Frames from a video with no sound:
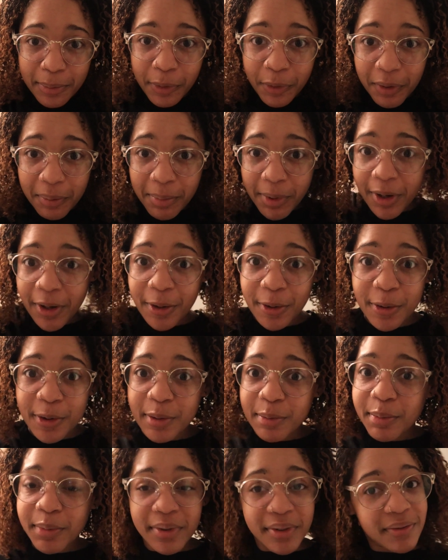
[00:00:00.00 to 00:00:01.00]
more bottles
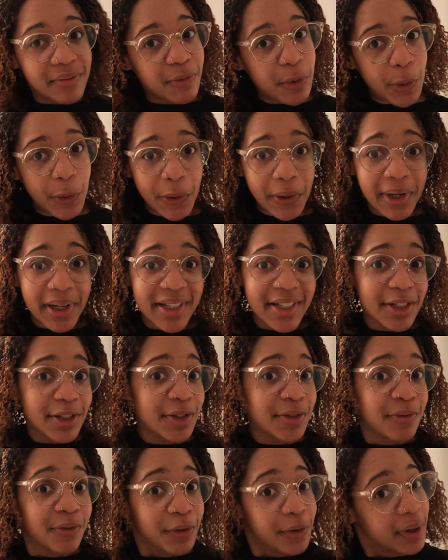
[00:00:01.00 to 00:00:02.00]
before it's
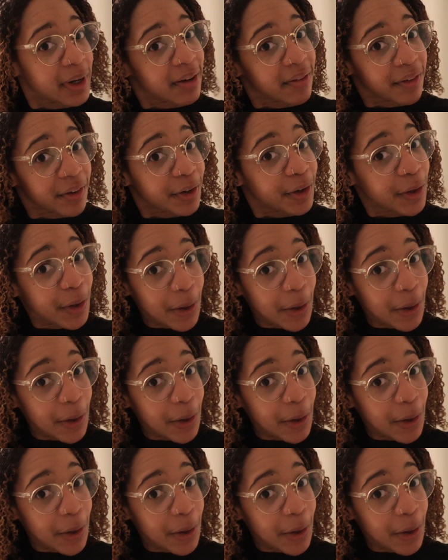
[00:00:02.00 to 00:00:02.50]
just forever